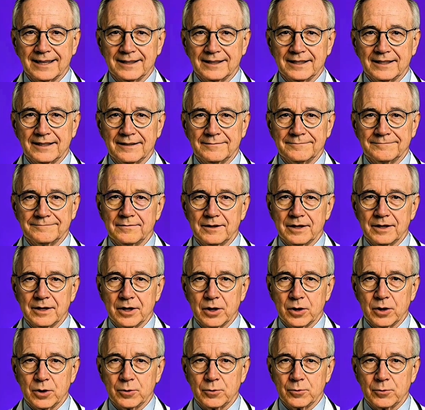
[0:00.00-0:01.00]

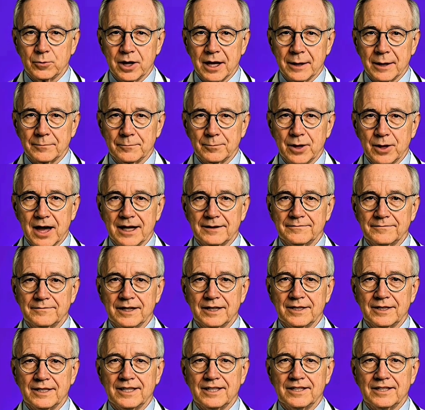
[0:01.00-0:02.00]
drained,
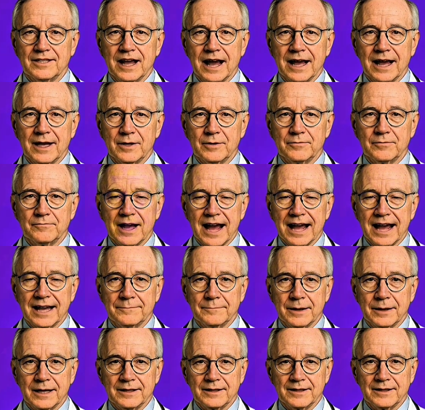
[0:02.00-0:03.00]
and aching."
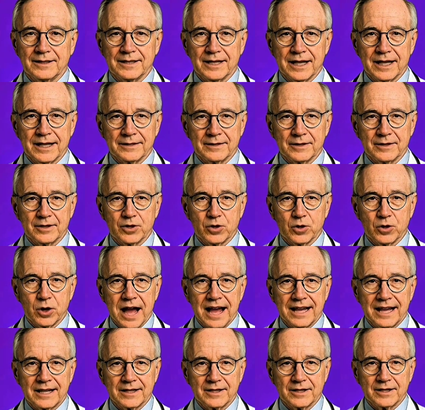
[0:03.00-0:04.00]
His
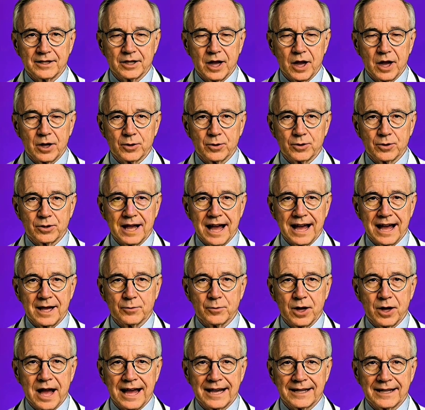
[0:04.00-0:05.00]
diet was
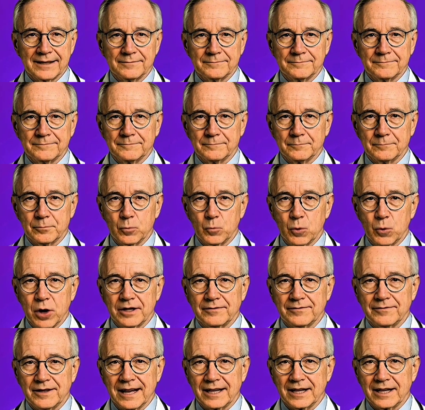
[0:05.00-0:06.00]
clean, he
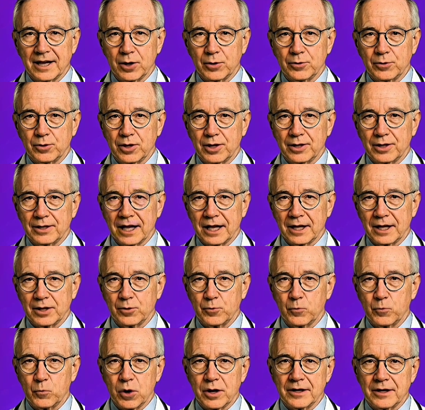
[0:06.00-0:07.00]
avoided
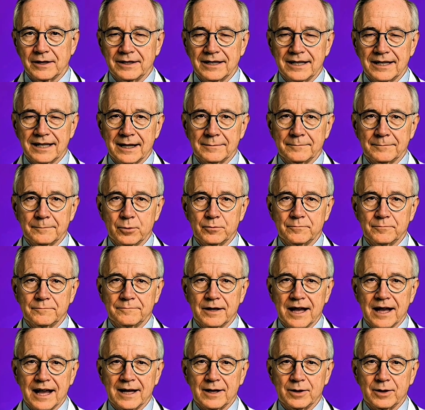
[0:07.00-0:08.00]
caffeine, but
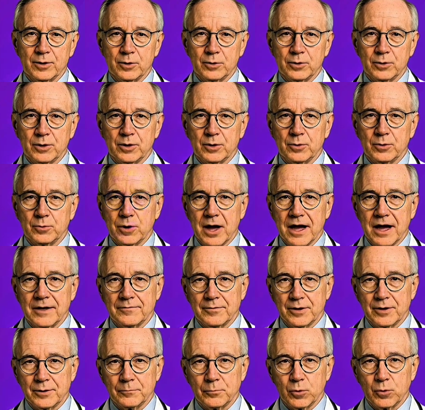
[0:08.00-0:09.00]
every night he
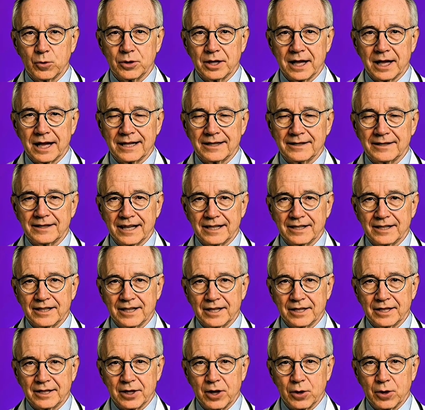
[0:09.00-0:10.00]
drank what he
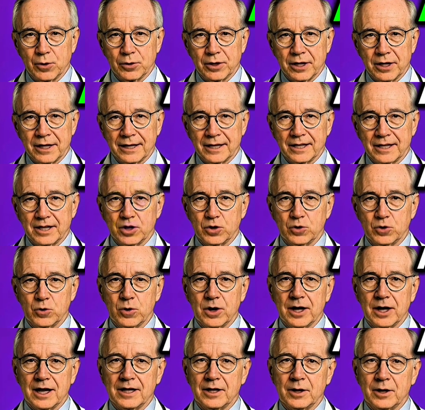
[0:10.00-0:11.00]
thought was a
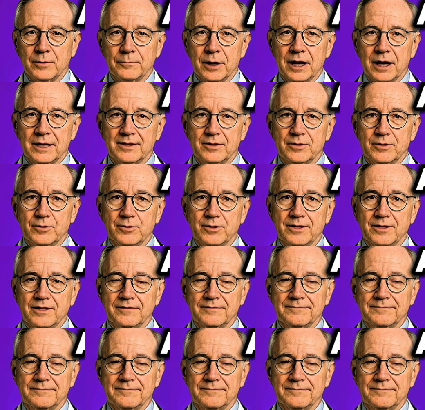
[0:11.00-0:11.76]
calming beverage,